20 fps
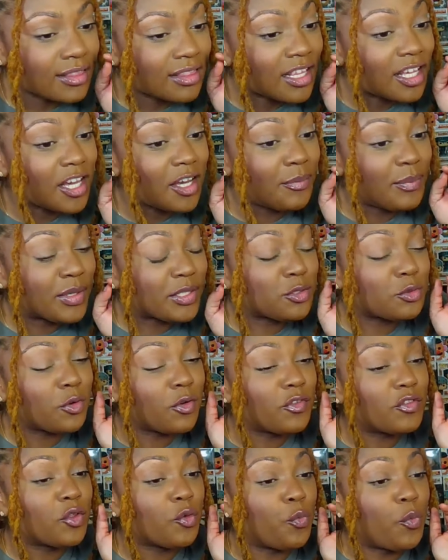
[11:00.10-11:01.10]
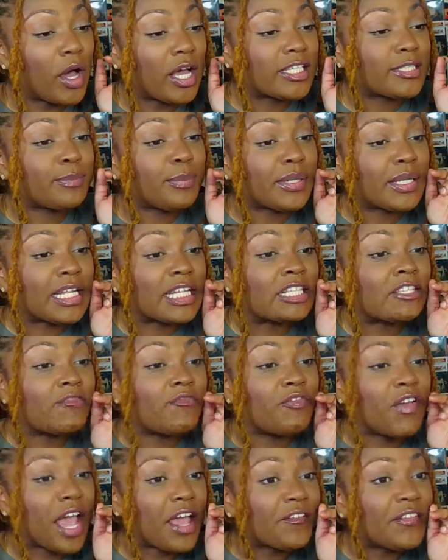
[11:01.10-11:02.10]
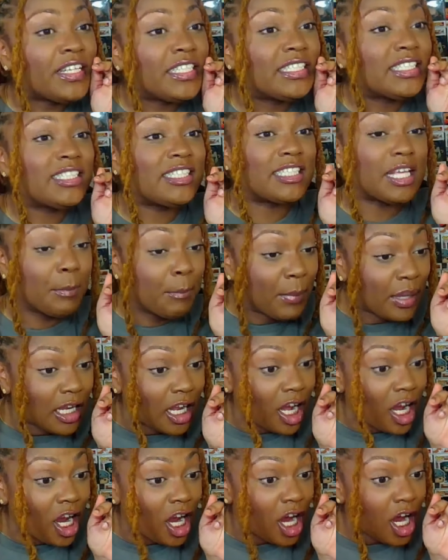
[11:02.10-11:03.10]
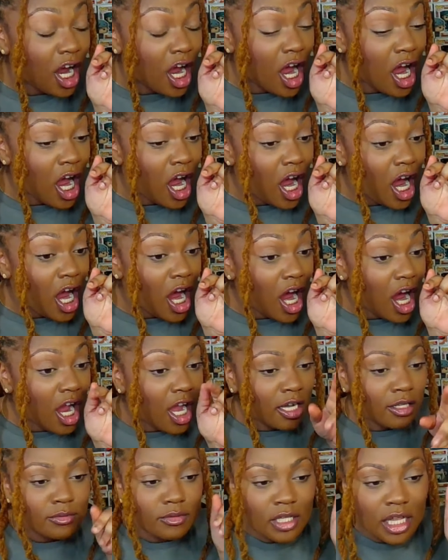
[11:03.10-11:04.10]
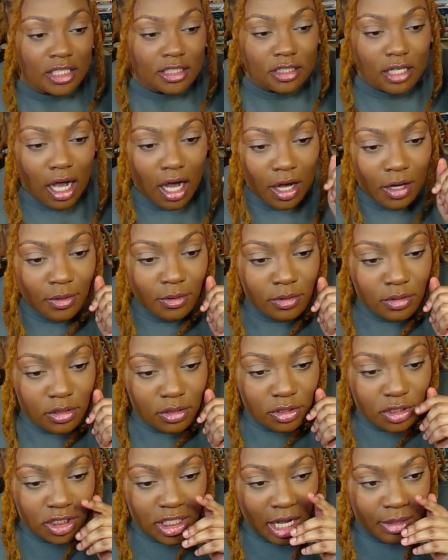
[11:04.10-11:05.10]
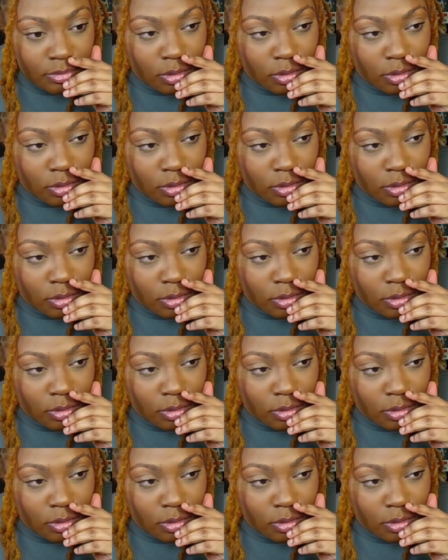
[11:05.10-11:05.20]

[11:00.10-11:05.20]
the abyssal of the West, but it's very similar. Let's go. Chapter